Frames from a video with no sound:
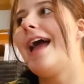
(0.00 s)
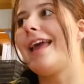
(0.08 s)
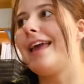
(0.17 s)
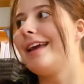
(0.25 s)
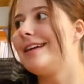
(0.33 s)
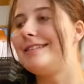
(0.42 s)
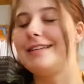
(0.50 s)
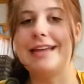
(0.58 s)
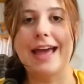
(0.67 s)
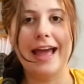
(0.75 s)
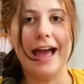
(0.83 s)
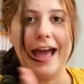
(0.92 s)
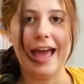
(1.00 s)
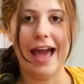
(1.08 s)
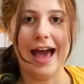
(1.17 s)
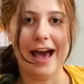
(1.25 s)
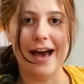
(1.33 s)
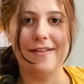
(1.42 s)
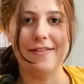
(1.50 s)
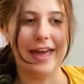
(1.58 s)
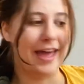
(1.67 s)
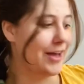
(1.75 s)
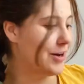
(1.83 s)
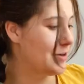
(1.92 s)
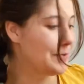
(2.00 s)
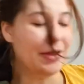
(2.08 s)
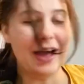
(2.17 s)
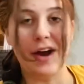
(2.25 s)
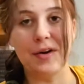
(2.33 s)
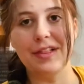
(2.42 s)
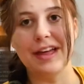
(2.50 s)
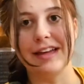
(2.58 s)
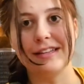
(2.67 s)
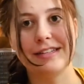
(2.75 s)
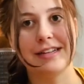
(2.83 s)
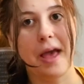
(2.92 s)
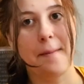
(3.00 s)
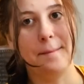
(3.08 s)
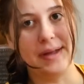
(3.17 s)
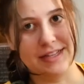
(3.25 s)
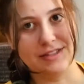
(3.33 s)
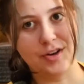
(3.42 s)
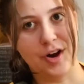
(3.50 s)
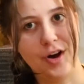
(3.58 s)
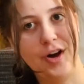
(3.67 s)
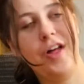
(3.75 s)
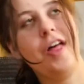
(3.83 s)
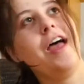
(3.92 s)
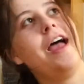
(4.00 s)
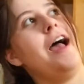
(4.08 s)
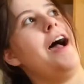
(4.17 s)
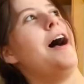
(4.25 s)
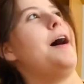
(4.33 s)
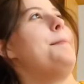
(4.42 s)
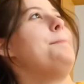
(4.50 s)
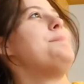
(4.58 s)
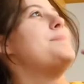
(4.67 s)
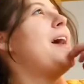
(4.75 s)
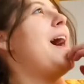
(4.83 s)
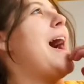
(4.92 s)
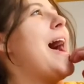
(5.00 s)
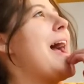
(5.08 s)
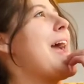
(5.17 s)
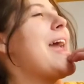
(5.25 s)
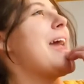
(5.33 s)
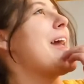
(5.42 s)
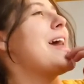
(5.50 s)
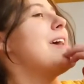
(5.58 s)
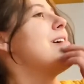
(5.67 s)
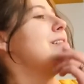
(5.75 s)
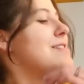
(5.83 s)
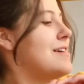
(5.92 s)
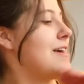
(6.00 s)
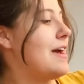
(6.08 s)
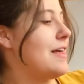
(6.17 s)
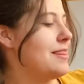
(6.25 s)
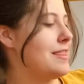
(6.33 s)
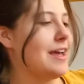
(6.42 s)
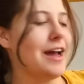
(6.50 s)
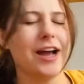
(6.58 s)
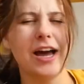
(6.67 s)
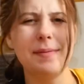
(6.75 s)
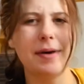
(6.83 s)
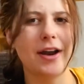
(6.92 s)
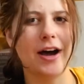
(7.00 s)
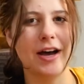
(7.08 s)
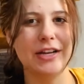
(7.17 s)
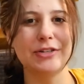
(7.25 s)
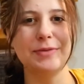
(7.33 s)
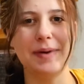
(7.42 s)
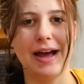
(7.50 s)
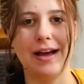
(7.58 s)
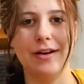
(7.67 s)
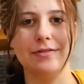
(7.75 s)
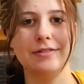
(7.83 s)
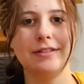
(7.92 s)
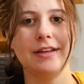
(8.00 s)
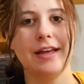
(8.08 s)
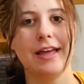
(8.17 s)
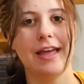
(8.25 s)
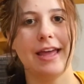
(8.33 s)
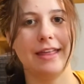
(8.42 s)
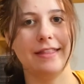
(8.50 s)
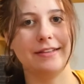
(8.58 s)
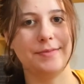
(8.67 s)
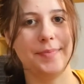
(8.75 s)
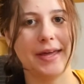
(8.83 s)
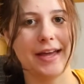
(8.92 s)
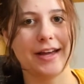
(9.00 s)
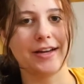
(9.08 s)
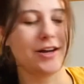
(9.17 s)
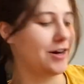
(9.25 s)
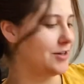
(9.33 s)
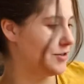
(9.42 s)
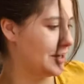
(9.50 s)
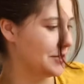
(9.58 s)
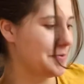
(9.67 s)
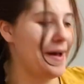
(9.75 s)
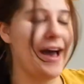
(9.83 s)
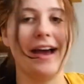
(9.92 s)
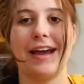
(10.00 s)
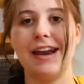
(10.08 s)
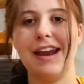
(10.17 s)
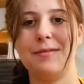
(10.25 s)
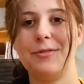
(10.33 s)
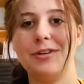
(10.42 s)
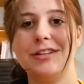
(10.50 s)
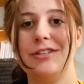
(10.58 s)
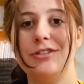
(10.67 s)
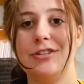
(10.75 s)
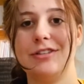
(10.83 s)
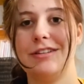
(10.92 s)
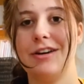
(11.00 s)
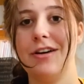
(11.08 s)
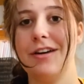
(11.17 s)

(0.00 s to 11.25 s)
And today I have a Goodwill outlet bins haul. Um, I think I got about one hundred pounds in this big contractor bag, and I'm going to just